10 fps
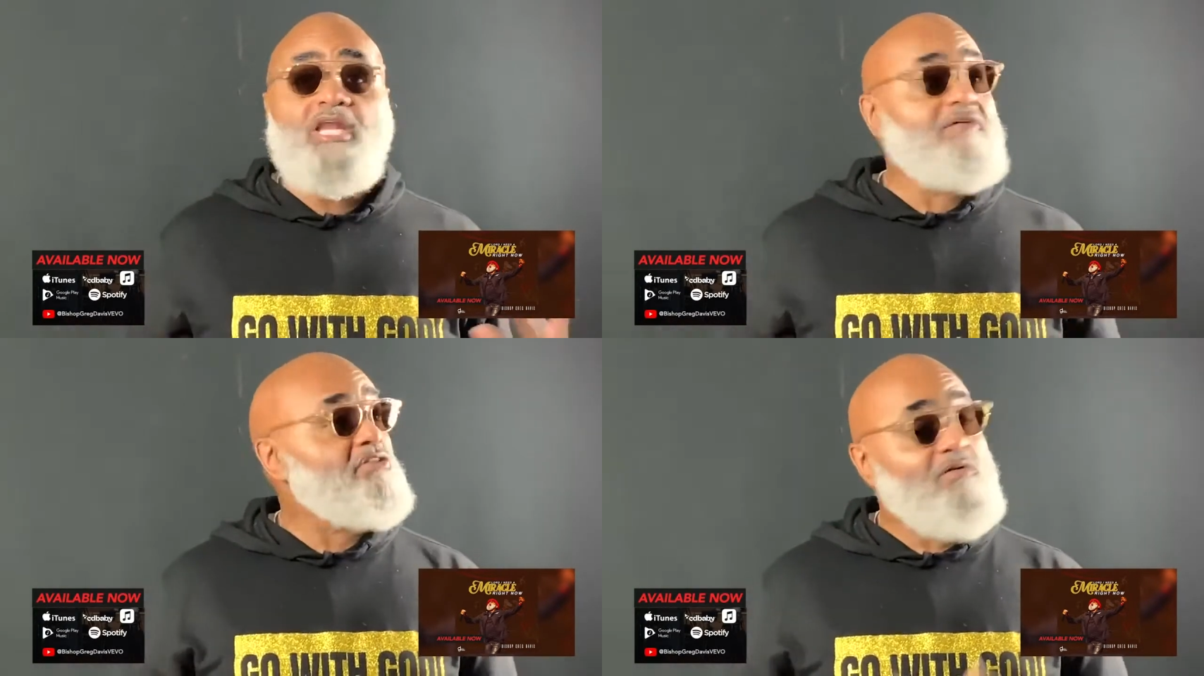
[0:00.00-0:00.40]

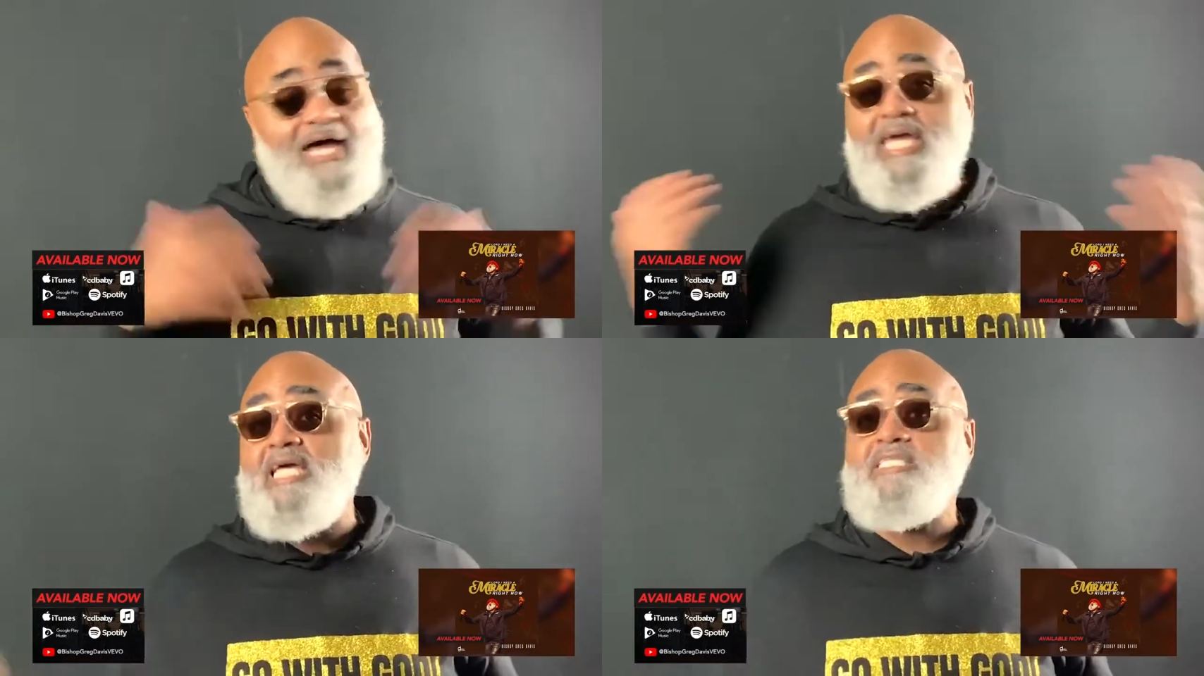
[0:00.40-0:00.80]
Even though I
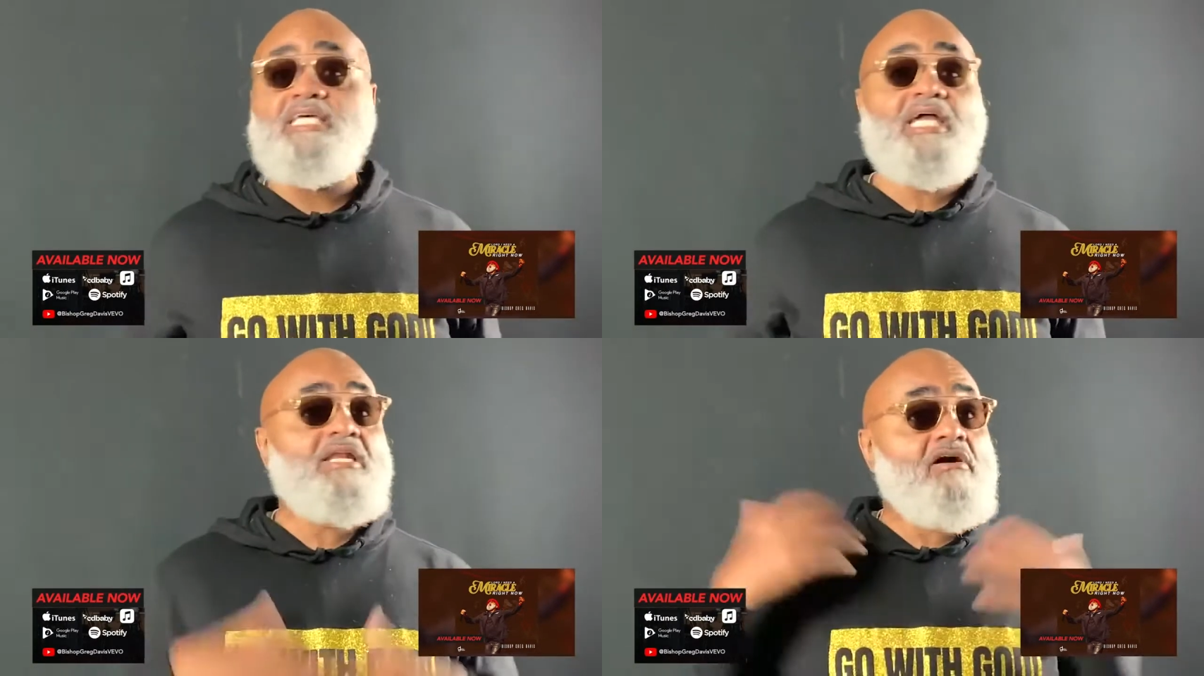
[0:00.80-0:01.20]
can't
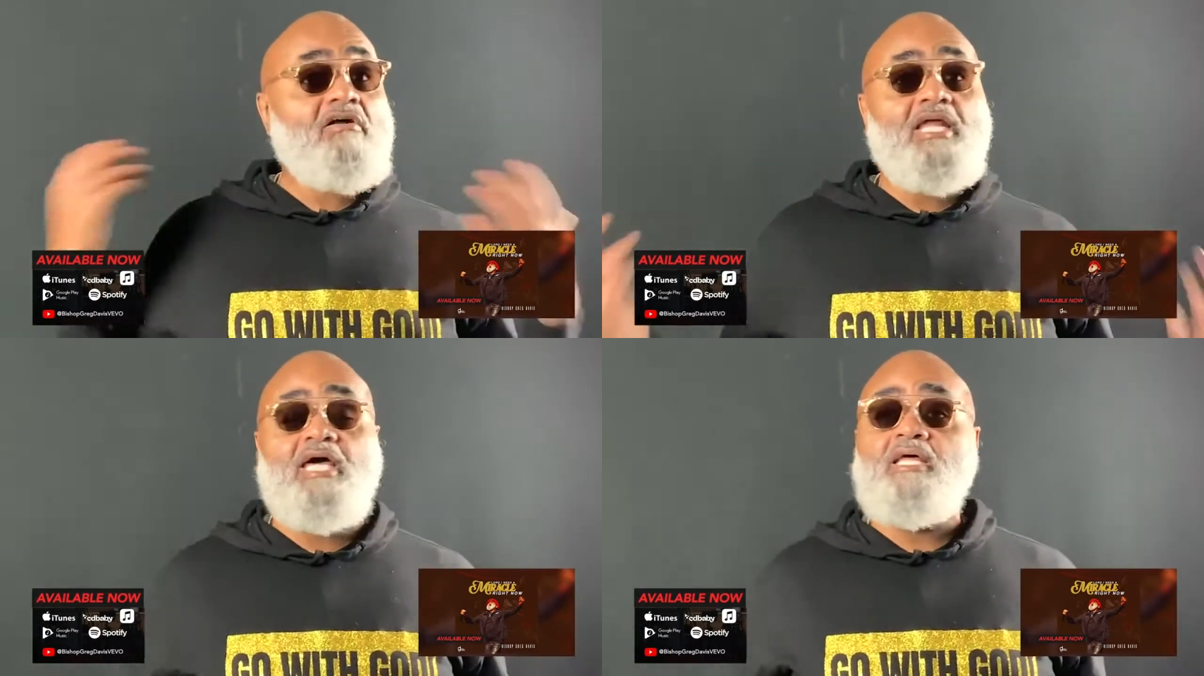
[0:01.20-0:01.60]
sing and
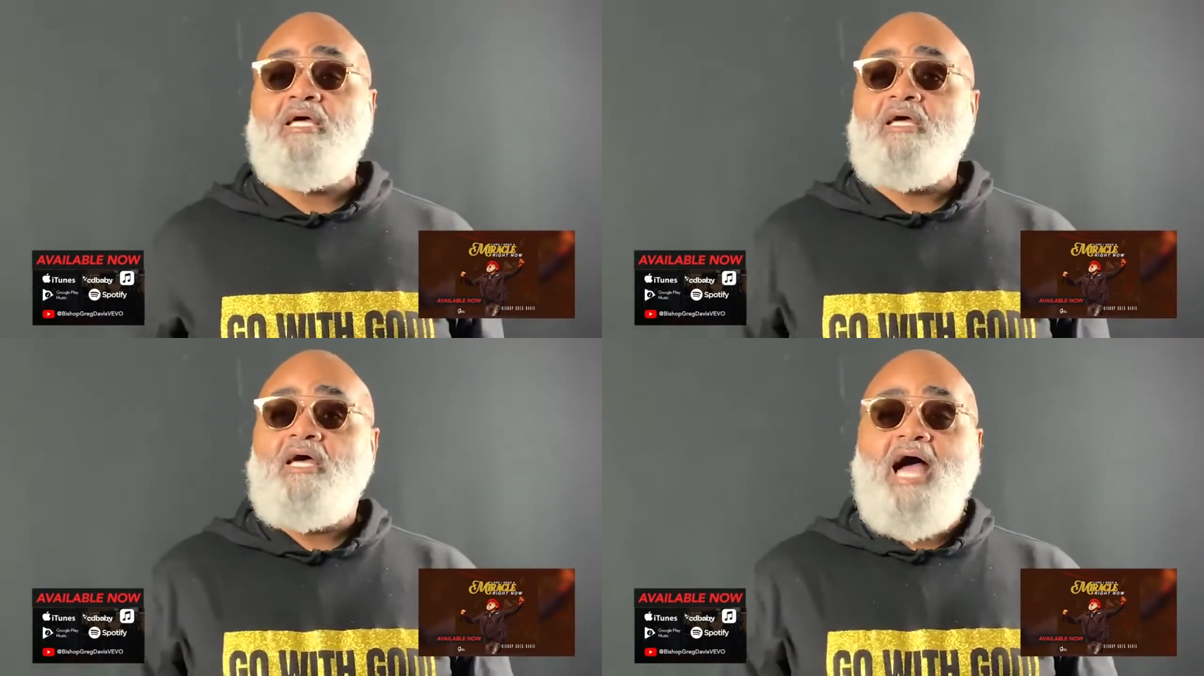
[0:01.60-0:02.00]
all that,
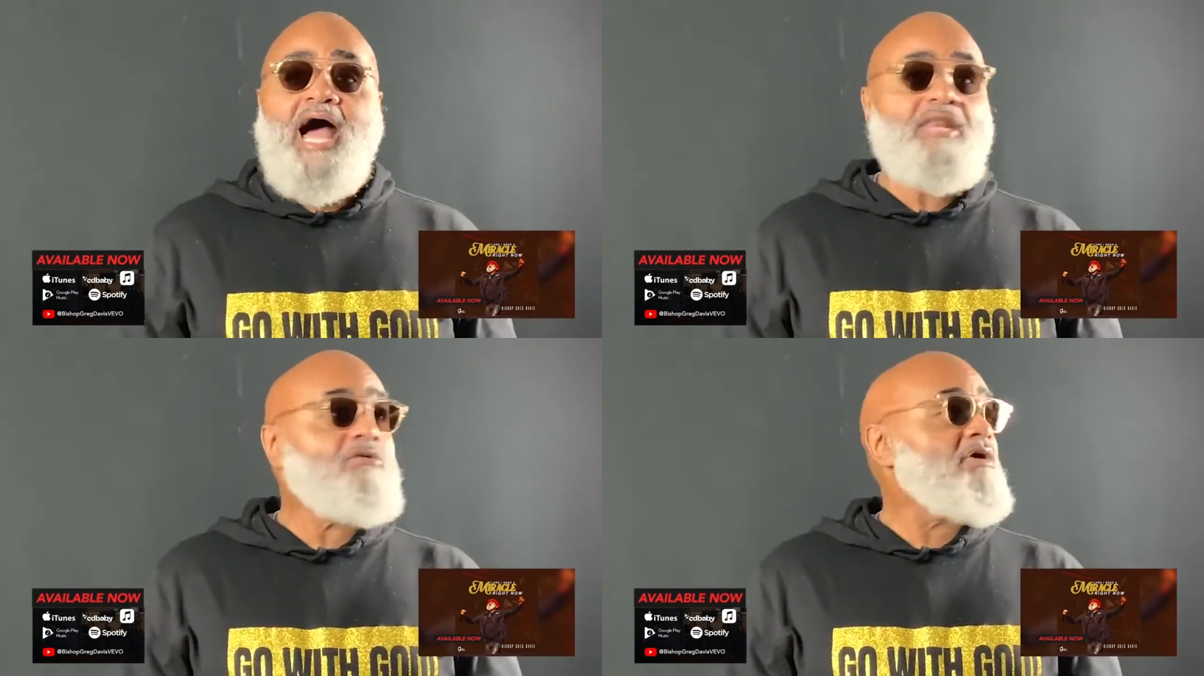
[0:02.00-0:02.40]

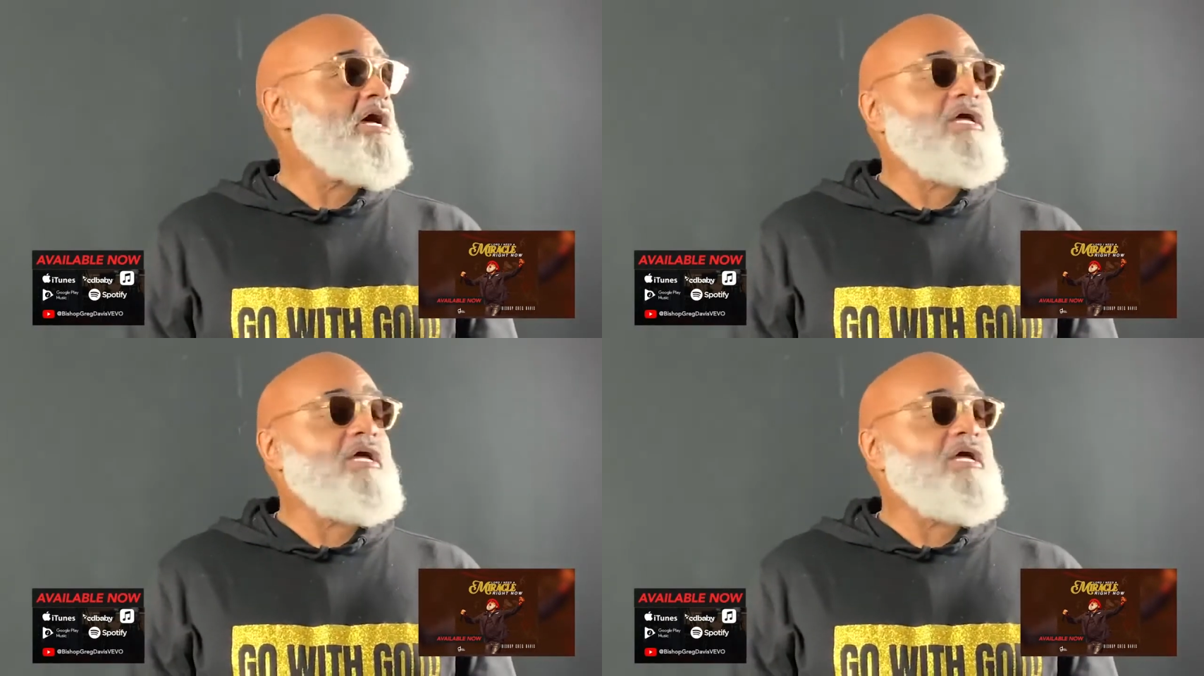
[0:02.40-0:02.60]
I know